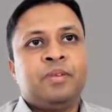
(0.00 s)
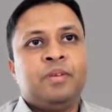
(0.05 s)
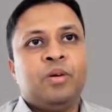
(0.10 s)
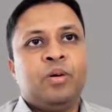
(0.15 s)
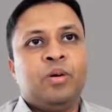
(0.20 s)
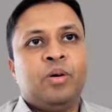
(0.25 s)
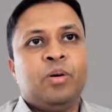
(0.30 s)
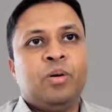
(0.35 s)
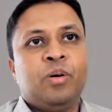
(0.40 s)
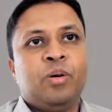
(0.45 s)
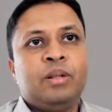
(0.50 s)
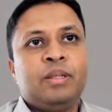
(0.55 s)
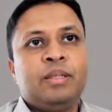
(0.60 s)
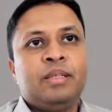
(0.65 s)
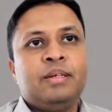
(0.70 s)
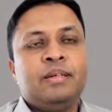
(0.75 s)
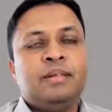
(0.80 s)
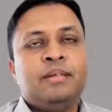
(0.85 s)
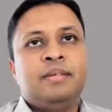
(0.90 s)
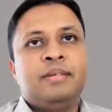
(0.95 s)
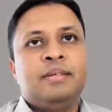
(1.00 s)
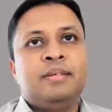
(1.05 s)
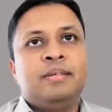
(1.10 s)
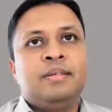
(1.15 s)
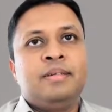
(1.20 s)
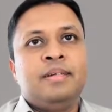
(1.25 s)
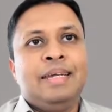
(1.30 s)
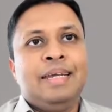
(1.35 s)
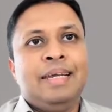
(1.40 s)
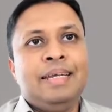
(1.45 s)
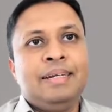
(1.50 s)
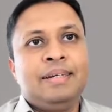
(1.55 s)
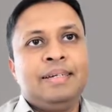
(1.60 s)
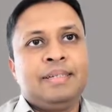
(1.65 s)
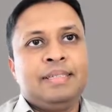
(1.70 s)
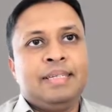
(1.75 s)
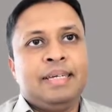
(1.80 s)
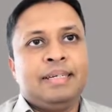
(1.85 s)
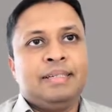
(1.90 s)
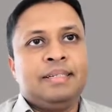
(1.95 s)
all the
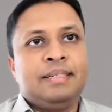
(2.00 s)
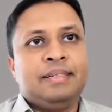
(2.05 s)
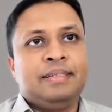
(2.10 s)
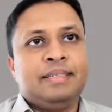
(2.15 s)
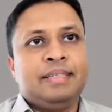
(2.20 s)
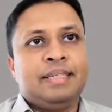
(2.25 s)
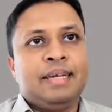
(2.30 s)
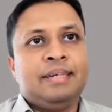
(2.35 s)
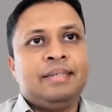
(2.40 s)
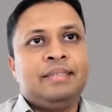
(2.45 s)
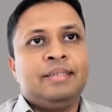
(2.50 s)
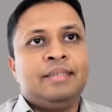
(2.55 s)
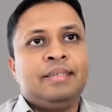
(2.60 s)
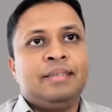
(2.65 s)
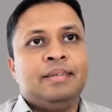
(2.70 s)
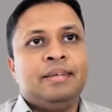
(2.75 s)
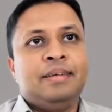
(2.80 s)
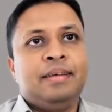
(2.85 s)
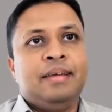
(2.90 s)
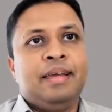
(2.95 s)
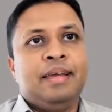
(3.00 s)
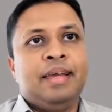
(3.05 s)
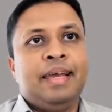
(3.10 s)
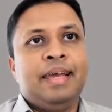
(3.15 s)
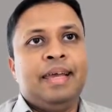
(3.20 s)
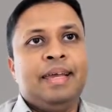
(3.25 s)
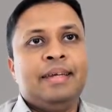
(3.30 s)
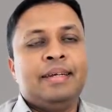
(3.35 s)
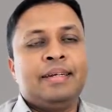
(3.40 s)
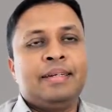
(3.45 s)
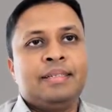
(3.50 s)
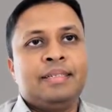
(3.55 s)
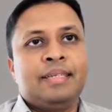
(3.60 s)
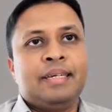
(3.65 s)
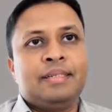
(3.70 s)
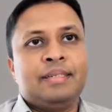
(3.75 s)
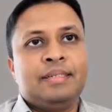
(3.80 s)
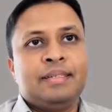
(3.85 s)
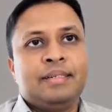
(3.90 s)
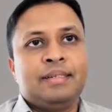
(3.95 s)
intersection sets, A
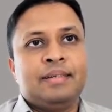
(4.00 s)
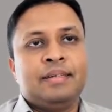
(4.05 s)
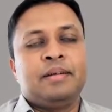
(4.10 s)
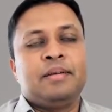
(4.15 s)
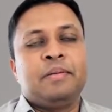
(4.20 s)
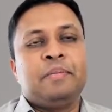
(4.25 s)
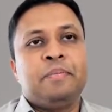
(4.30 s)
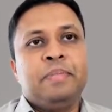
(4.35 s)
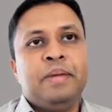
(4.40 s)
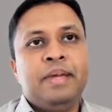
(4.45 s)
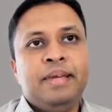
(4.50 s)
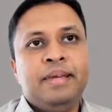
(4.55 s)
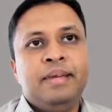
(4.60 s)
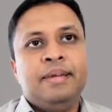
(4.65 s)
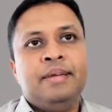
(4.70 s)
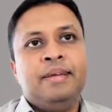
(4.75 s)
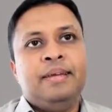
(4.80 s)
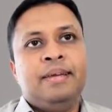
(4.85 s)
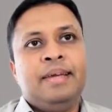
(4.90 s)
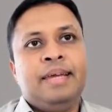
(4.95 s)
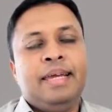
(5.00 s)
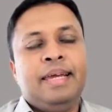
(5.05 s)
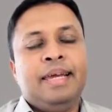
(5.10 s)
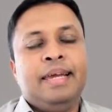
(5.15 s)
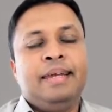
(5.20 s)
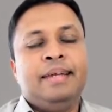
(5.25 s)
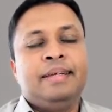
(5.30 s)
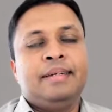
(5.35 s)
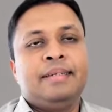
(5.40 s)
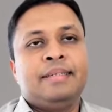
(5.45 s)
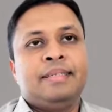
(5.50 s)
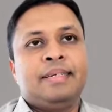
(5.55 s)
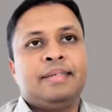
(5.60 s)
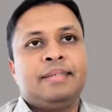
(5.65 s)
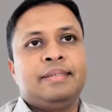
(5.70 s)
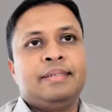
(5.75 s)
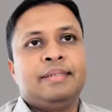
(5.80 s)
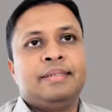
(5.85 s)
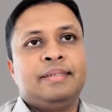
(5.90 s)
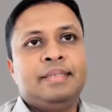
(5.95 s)
intersection B, A
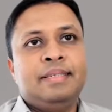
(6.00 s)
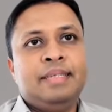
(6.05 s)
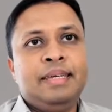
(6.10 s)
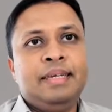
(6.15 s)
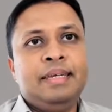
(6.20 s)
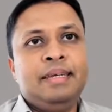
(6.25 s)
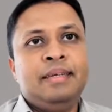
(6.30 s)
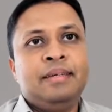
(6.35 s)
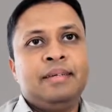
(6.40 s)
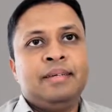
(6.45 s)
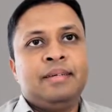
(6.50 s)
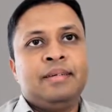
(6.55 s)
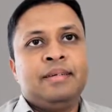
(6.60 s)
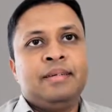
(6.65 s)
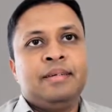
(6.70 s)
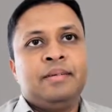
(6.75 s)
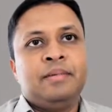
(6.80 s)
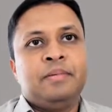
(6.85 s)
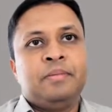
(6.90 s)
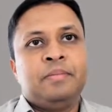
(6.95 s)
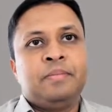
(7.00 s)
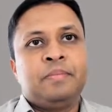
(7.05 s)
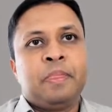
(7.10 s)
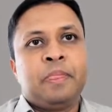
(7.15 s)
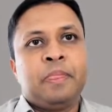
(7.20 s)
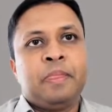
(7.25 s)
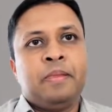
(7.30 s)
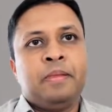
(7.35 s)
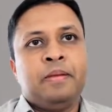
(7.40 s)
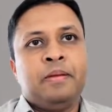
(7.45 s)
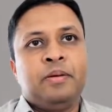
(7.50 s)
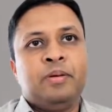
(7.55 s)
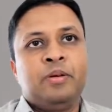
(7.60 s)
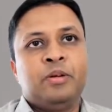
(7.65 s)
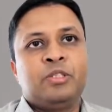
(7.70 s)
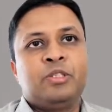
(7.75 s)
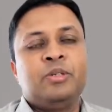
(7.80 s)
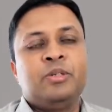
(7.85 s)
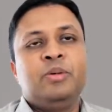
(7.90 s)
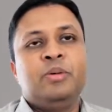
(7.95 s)
intersection C,
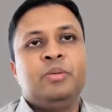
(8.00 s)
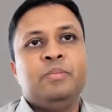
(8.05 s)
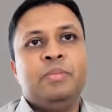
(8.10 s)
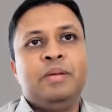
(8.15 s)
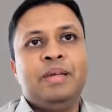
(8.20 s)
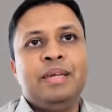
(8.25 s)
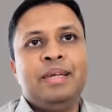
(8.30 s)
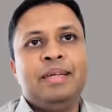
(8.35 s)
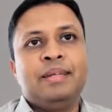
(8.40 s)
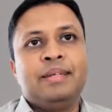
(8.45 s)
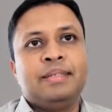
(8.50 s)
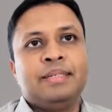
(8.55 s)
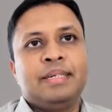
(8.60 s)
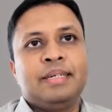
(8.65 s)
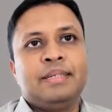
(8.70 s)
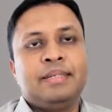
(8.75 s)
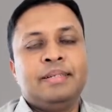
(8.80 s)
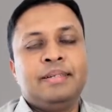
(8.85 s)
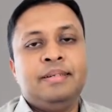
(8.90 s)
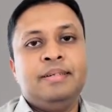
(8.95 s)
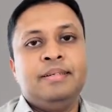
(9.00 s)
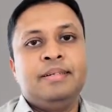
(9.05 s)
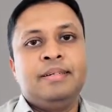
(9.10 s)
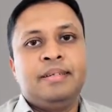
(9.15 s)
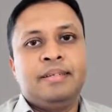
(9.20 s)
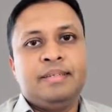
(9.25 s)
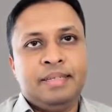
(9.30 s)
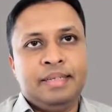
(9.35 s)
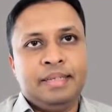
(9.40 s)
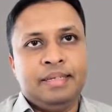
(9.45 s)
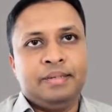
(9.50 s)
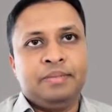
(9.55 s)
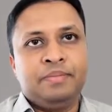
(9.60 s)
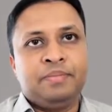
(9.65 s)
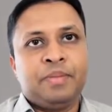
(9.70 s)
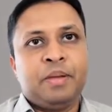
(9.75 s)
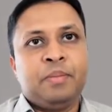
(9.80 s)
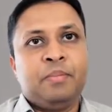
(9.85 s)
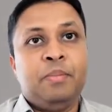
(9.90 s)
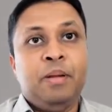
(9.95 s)
also B intersection C,
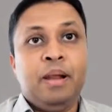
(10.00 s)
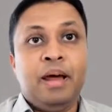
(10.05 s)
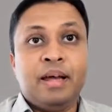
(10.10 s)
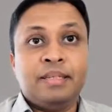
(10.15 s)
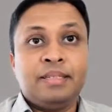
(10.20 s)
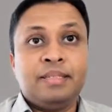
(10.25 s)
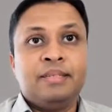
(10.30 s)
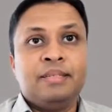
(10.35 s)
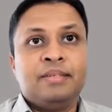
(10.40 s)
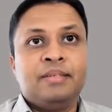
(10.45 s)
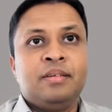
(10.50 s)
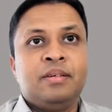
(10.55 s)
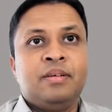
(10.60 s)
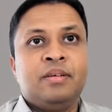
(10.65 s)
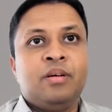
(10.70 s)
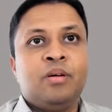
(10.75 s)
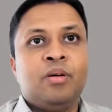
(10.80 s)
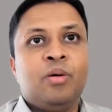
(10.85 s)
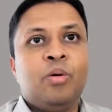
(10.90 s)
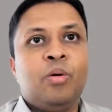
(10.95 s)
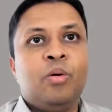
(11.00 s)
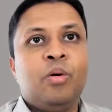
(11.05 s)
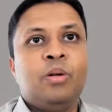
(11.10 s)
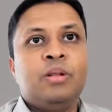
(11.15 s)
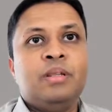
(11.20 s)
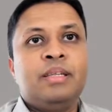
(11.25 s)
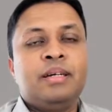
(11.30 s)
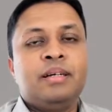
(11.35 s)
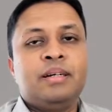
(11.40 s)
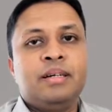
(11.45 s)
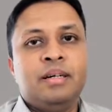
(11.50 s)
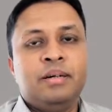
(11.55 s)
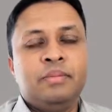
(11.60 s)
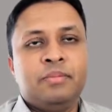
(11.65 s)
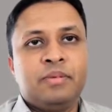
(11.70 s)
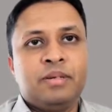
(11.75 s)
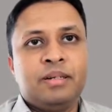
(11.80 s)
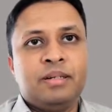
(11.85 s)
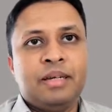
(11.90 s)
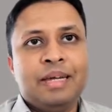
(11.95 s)
plus all
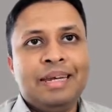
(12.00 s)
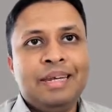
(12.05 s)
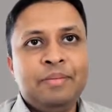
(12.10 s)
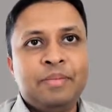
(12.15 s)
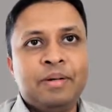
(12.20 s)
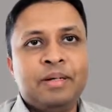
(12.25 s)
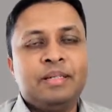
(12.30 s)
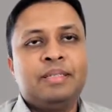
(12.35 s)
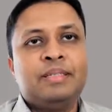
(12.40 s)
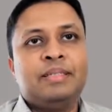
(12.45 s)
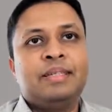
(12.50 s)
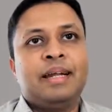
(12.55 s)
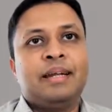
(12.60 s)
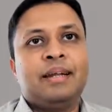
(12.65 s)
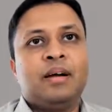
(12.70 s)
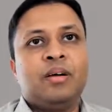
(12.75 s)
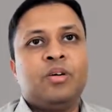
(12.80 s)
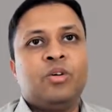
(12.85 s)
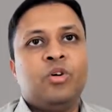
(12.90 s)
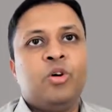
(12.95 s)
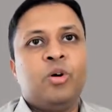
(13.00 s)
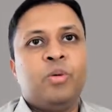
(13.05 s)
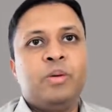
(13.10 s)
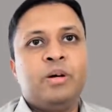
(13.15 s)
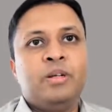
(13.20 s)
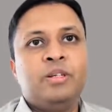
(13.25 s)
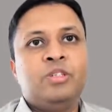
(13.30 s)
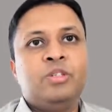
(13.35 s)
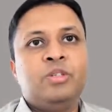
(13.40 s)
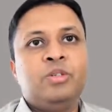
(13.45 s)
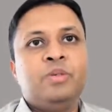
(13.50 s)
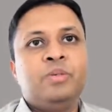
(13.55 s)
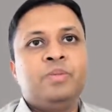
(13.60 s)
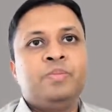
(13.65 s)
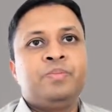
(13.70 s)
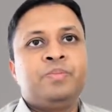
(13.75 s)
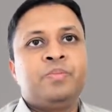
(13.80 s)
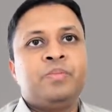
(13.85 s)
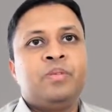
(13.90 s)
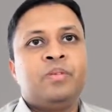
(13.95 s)
the elements that are common to
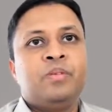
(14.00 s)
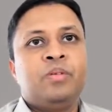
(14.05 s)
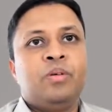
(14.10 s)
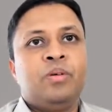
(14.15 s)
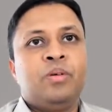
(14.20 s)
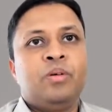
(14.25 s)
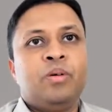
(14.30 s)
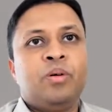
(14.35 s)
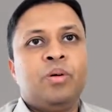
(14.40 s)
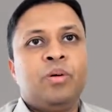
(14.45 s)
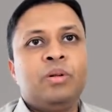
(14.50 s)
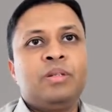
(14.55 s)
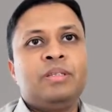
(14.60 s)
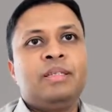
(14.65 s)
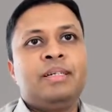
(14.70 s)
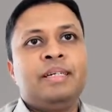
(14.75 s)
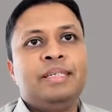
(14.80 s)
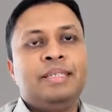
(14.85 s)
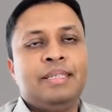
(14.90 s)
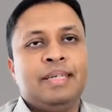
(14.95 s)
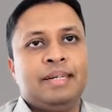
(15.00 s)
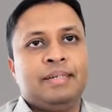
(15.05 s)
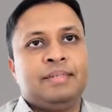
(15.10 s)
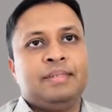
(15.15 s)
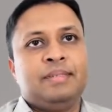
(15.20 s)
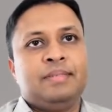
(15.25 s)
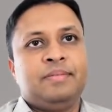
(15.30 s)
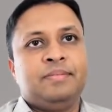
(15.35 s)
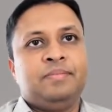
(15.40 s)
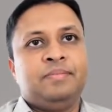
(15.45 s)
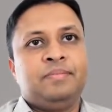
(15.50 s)
all three sets.